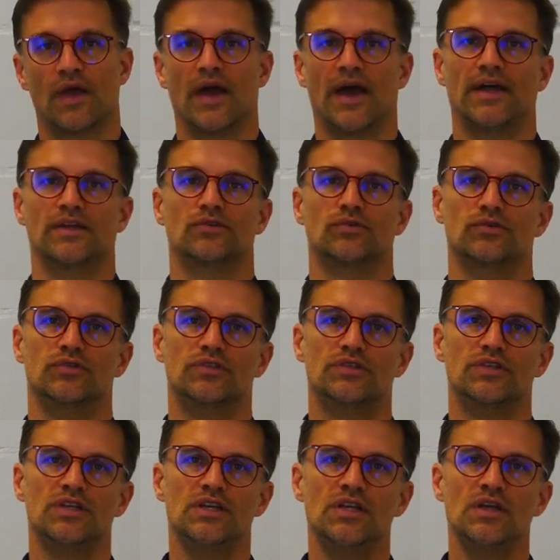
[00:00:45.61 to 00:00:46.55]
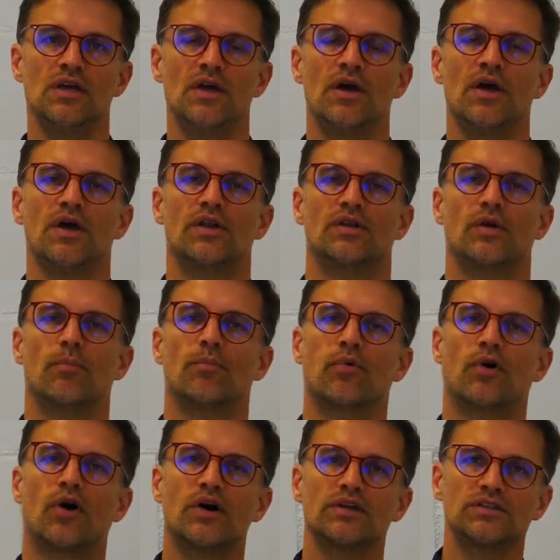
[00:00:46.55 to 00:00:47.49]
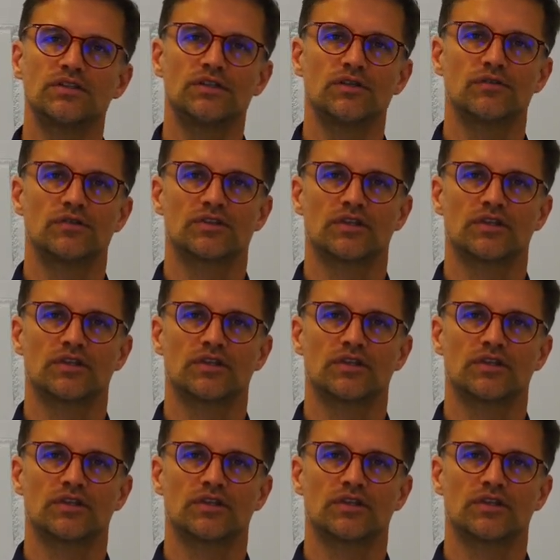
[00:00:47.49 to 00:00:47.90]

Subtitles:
and to see the positive